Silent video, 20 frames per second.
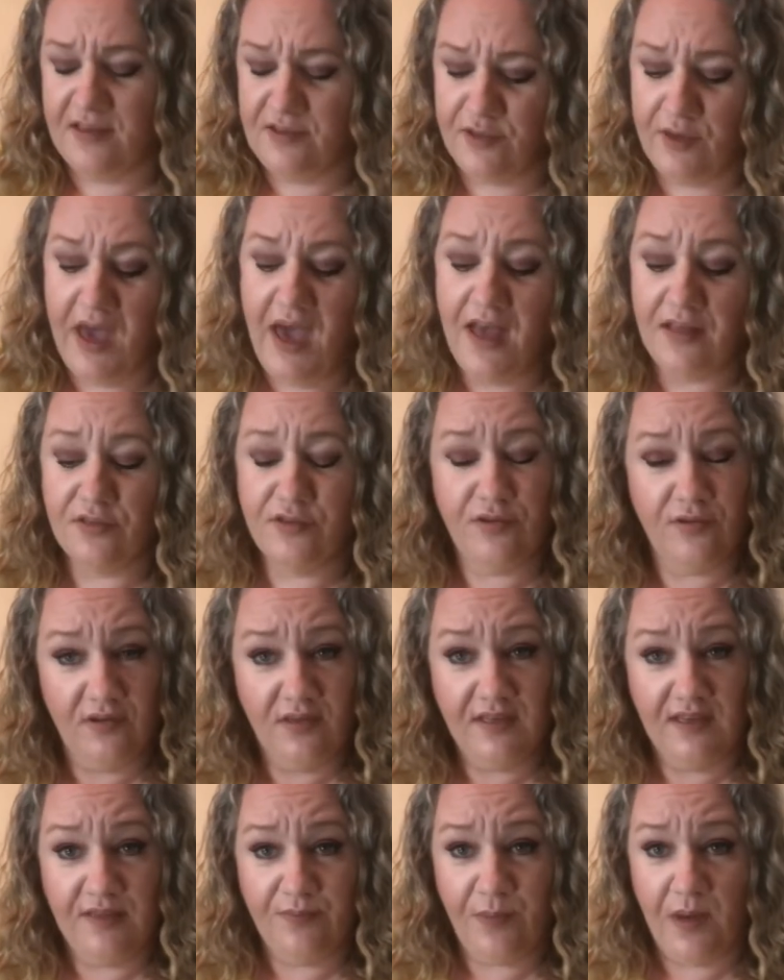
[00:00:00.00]
So I had 2 of
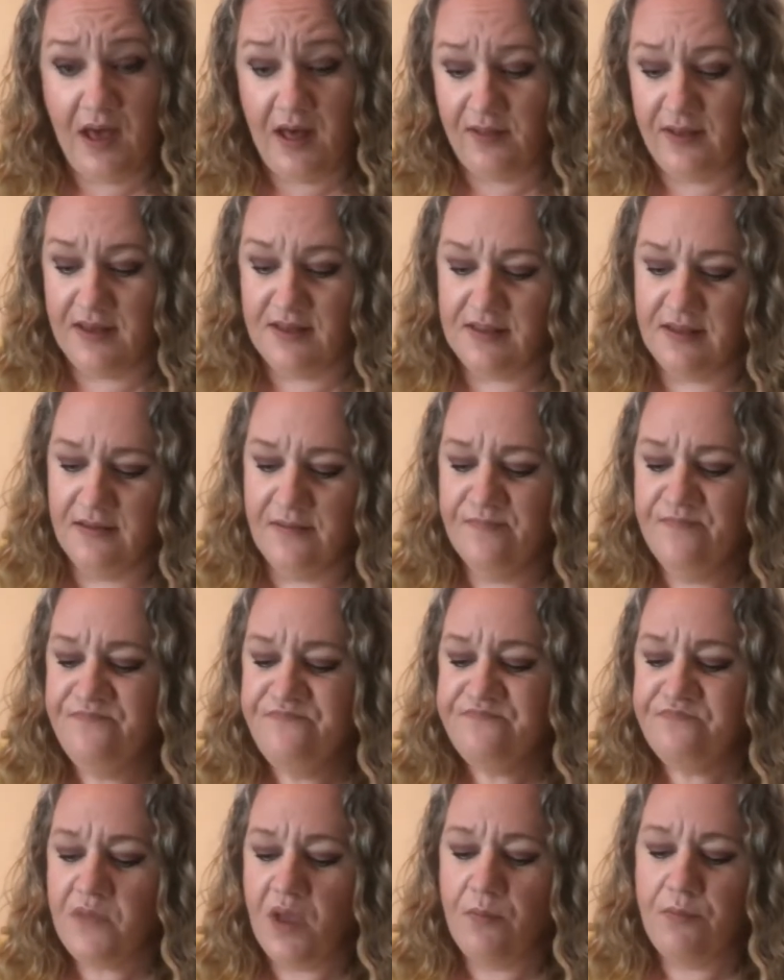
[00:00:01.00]
these palettes,
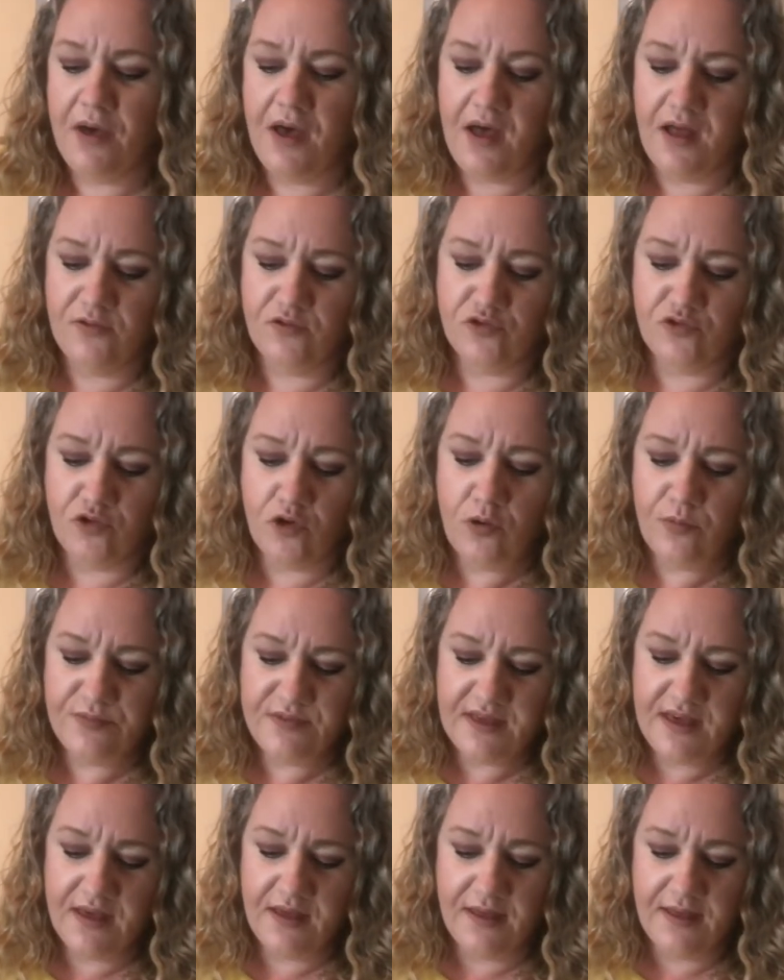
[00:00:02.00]
but I dropped
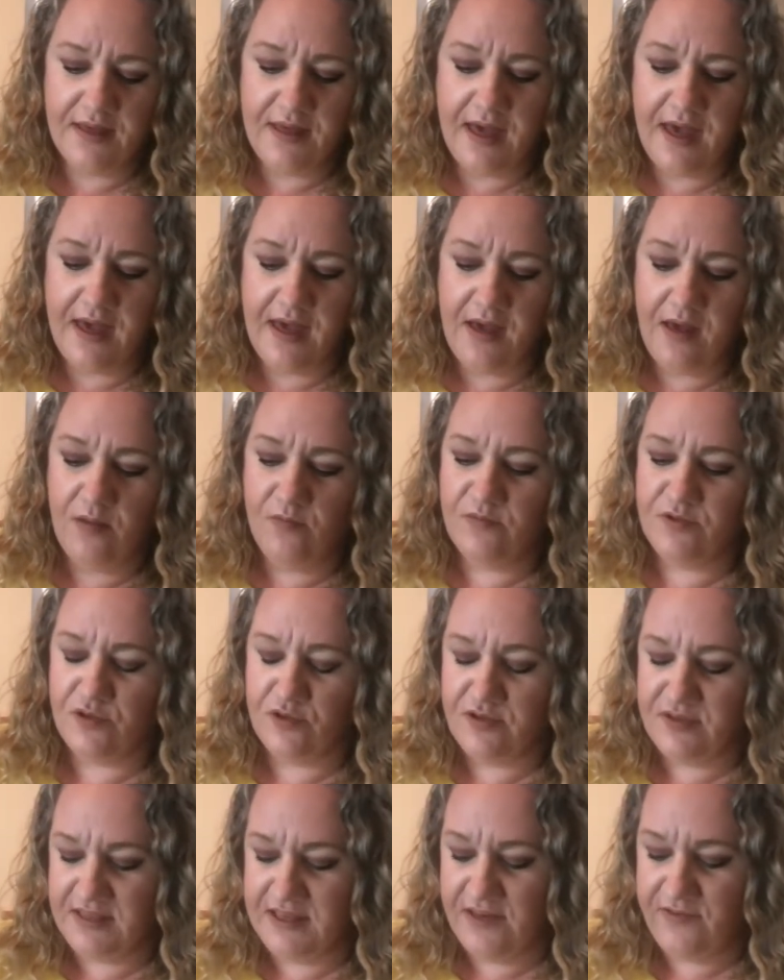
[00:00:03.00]
it. So
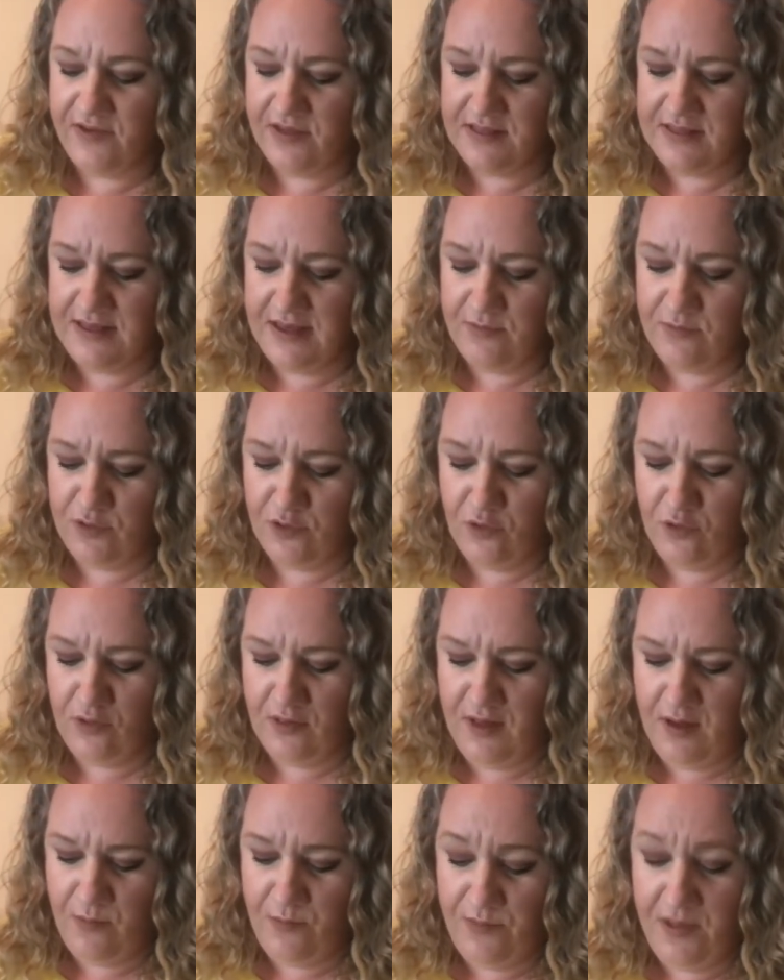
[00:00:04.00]
Steve had taped it all
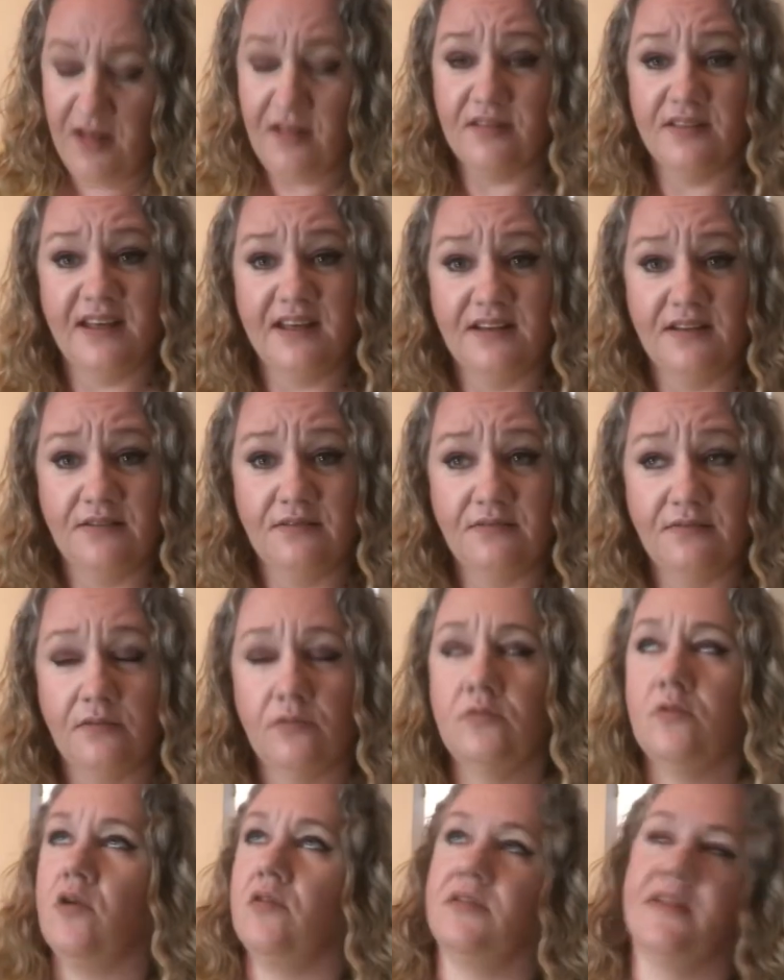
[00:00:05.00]
up, but
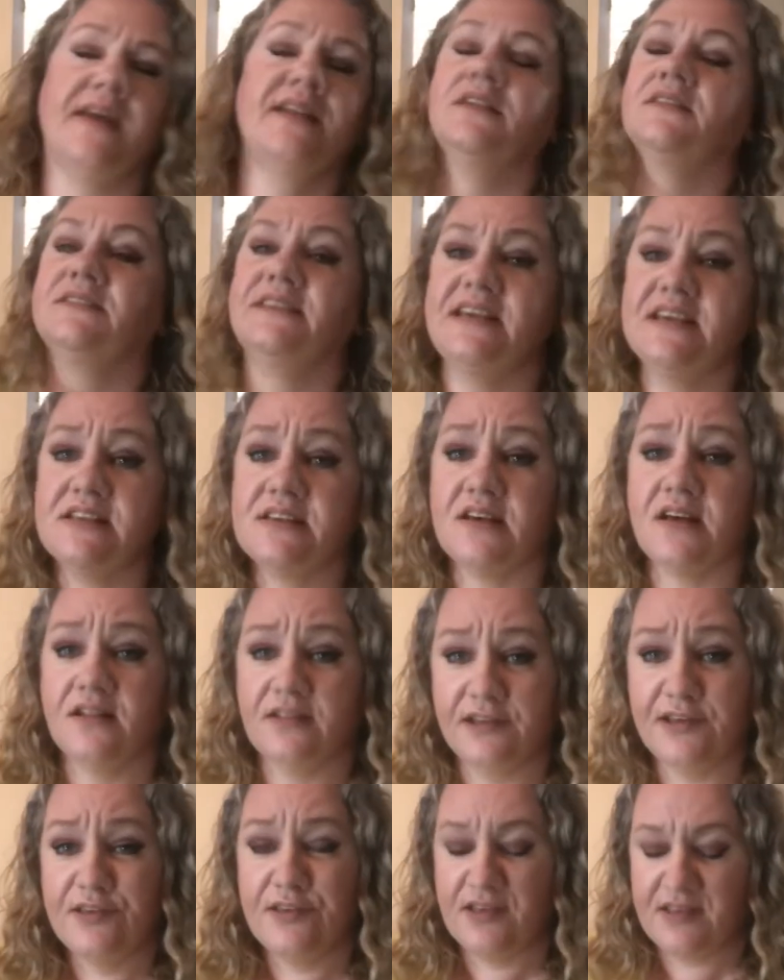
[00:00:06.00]

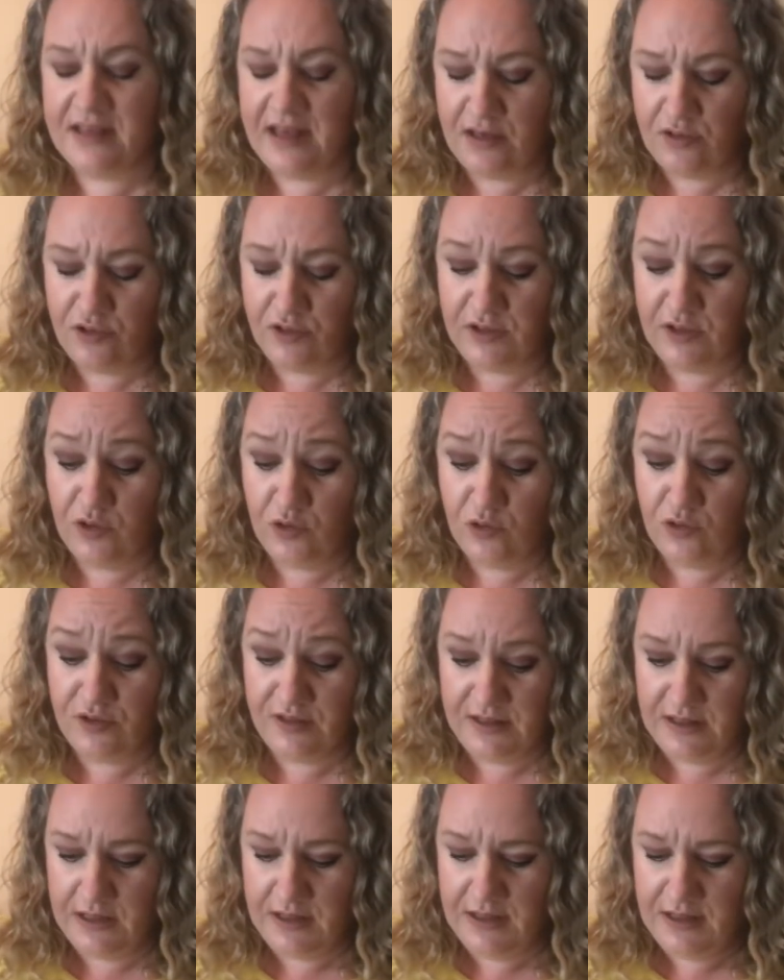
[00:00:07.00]
Lisa's actually
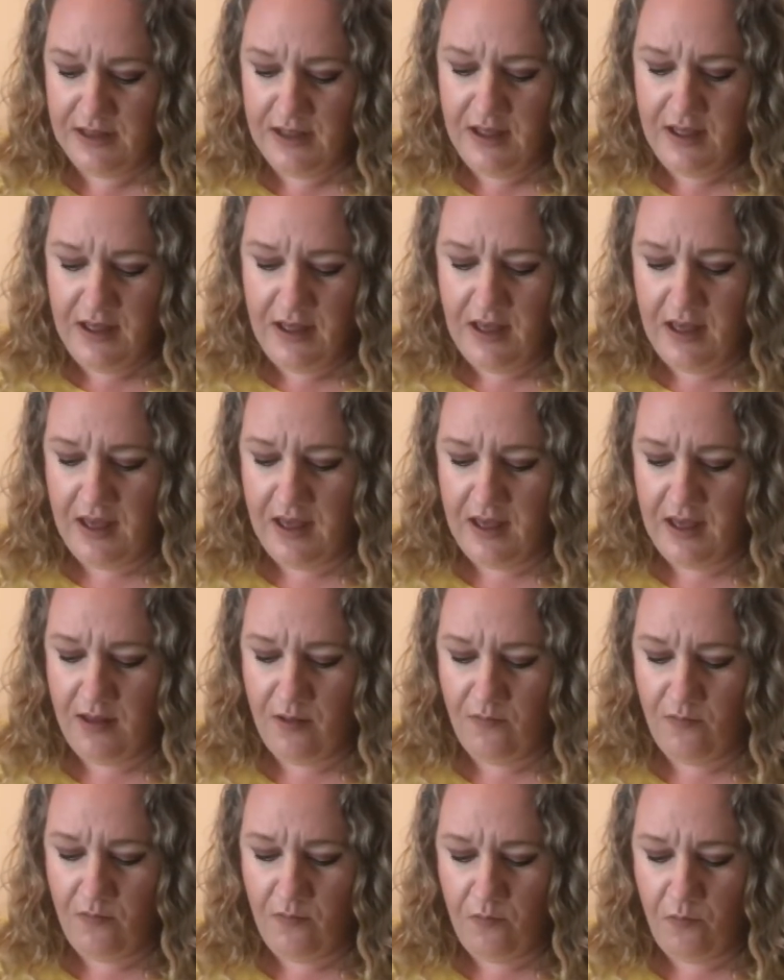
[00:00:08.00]
used it.
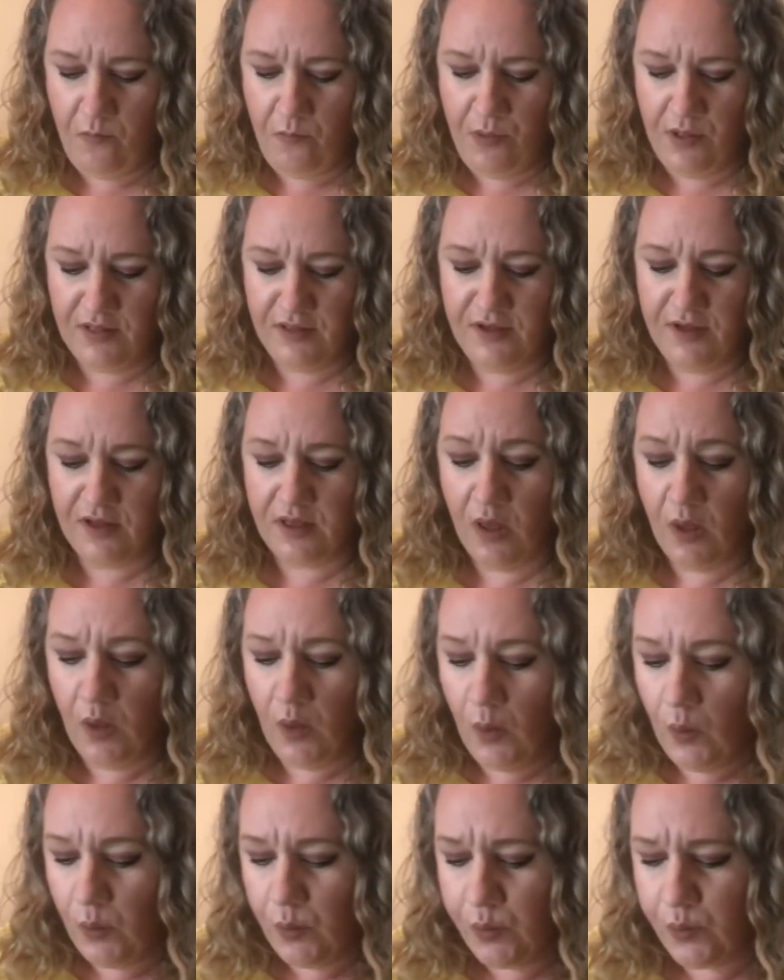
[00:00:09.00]
But look,
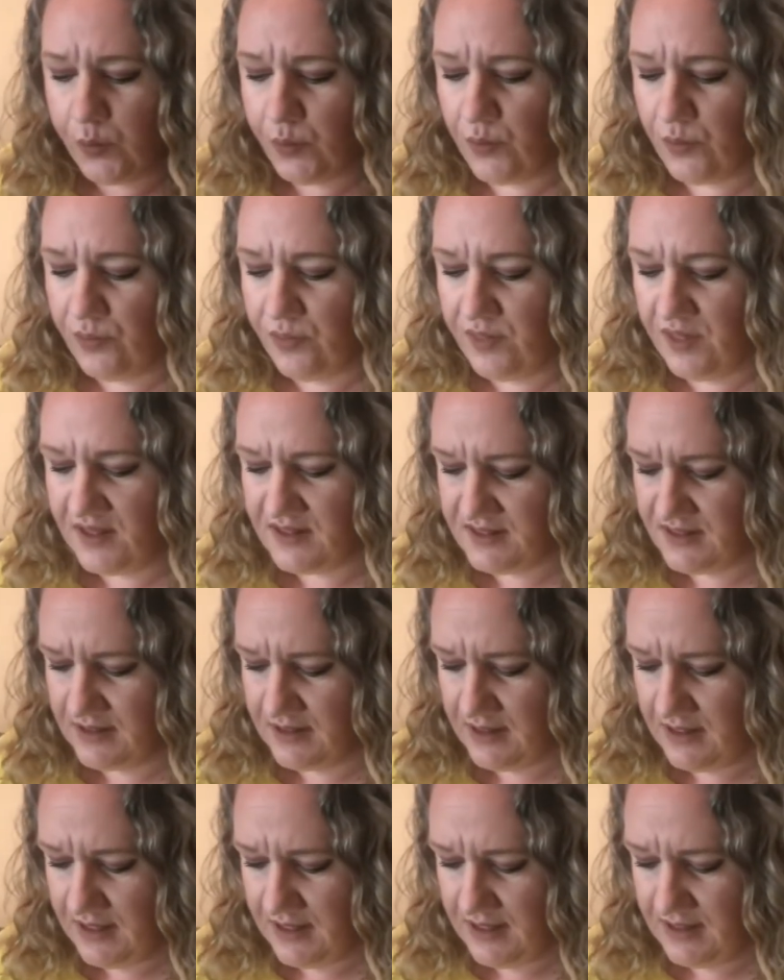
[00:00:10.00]
this
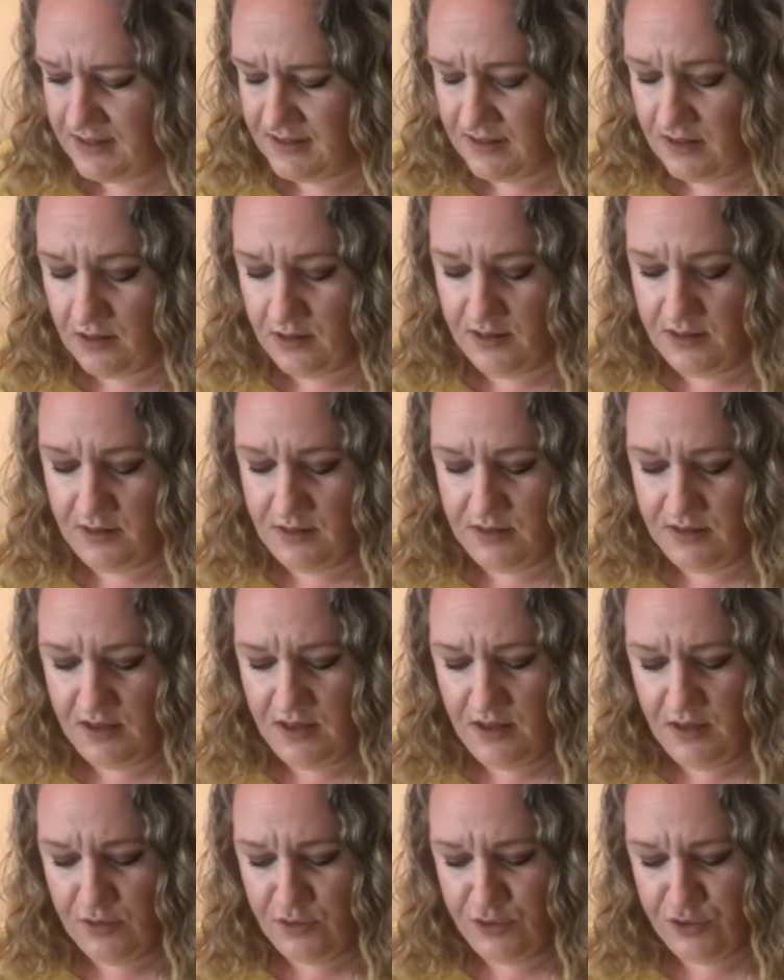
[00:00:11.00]
is
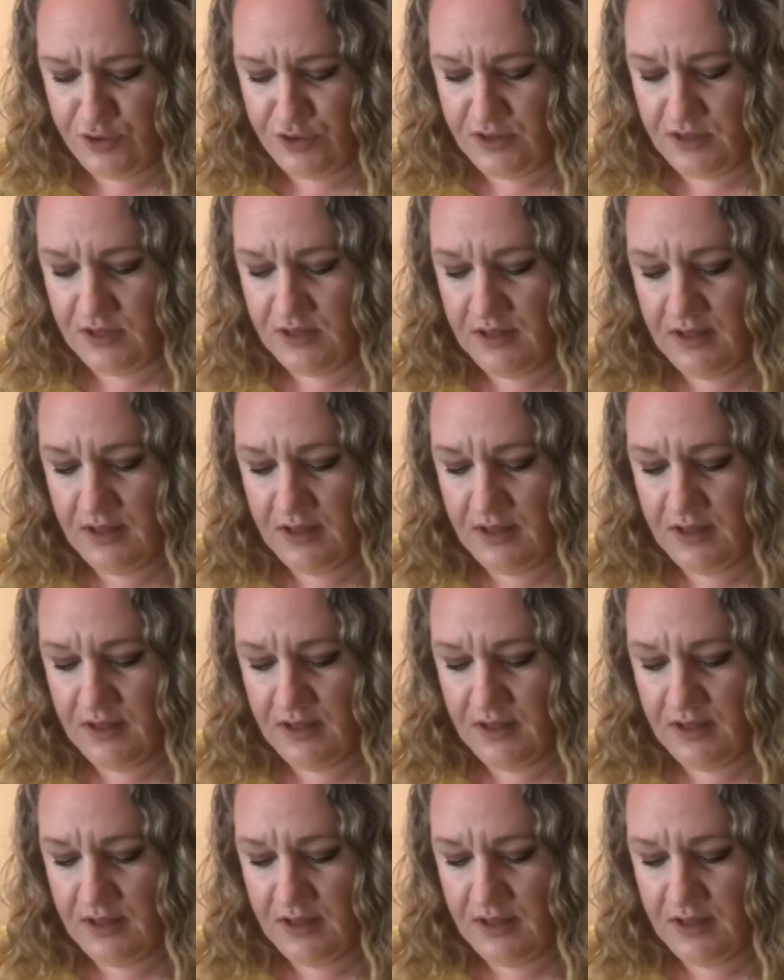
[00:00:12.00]
untouched.